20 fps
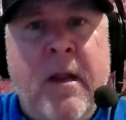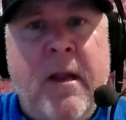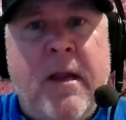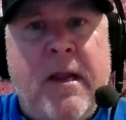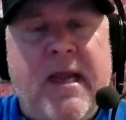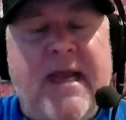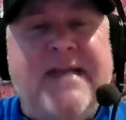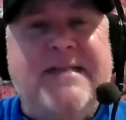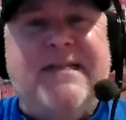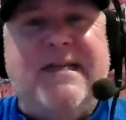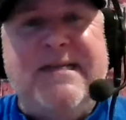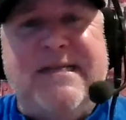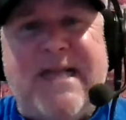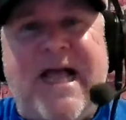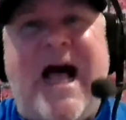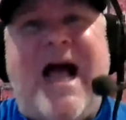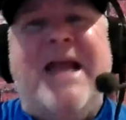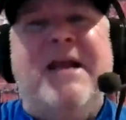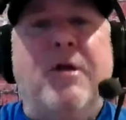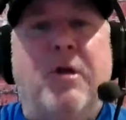He's
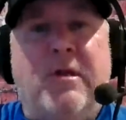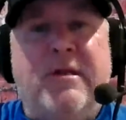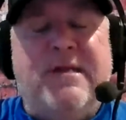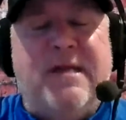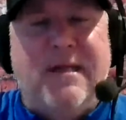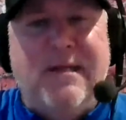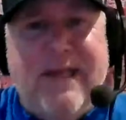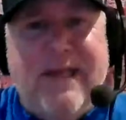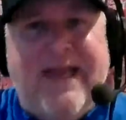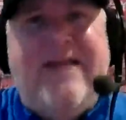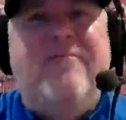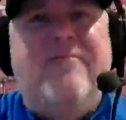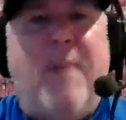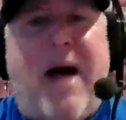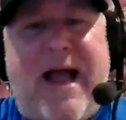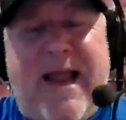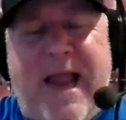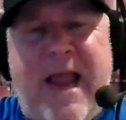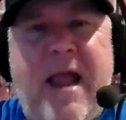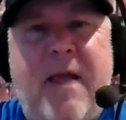entitled to leave
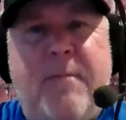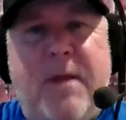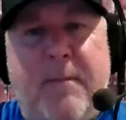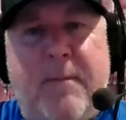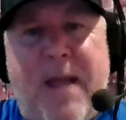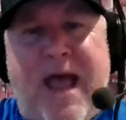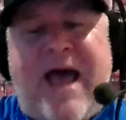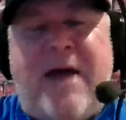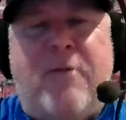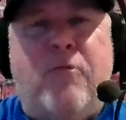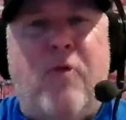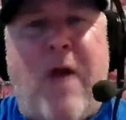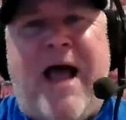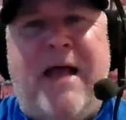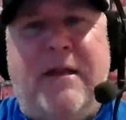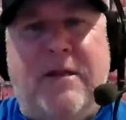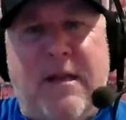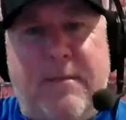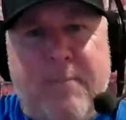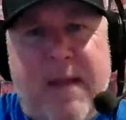Miami, Pat
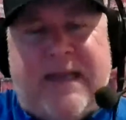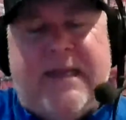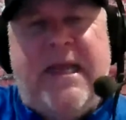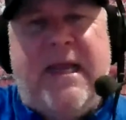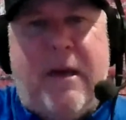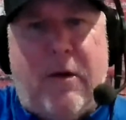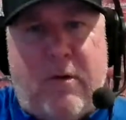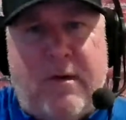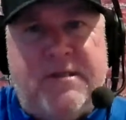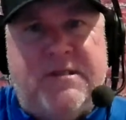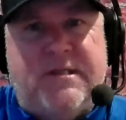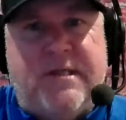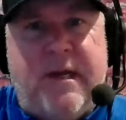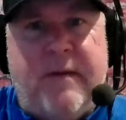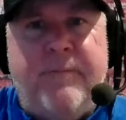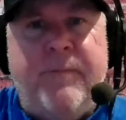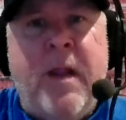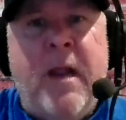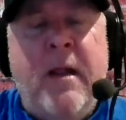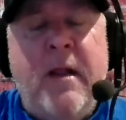Riley, Mickey
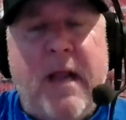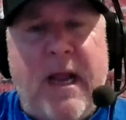Aronson,